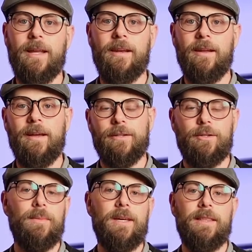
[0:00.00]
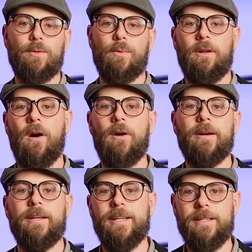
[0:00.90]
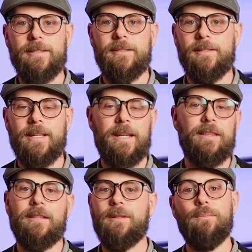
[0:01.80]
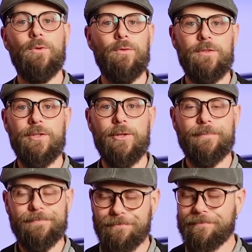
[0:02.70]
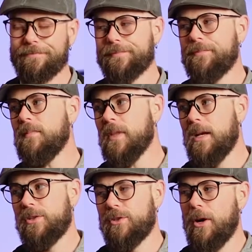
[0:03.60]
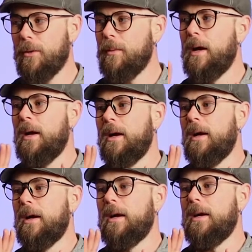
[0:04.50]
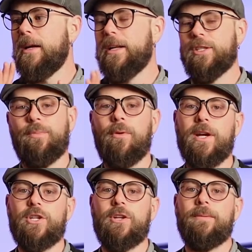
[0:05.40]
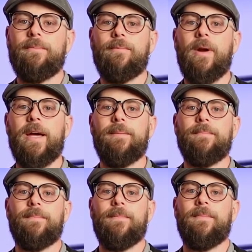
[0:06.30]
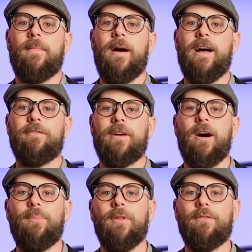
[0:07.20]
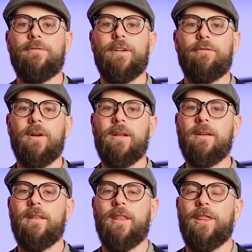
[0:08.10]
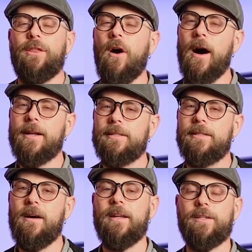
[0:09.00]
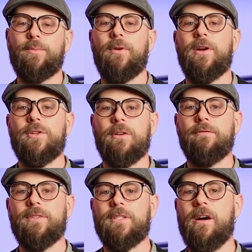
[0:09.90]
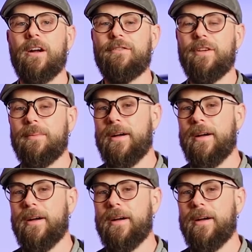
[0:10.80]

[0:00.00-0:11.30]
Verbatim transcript: And to me, that's what art is, is anything that moves you. So inspiration, right? I have a couple of different thoughts on inspiration in photography.